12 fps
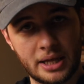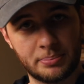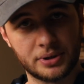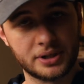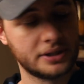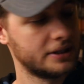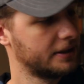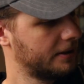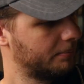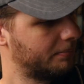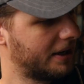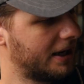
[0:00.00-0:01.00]
Leopard
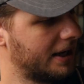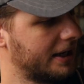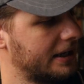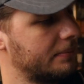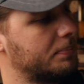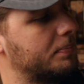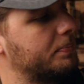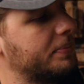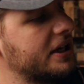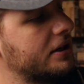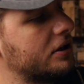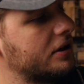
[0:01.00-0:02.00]
by
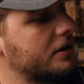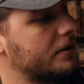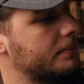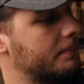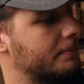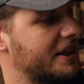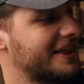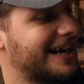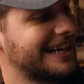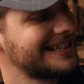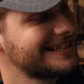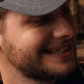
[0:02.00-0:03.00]
Peter
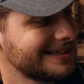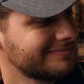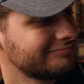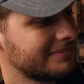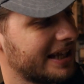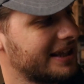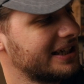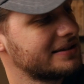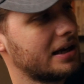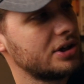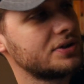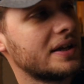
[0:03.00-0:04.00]
Mathiasson, I think is
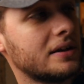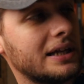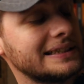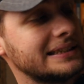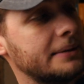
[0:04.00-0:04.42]
how you say the last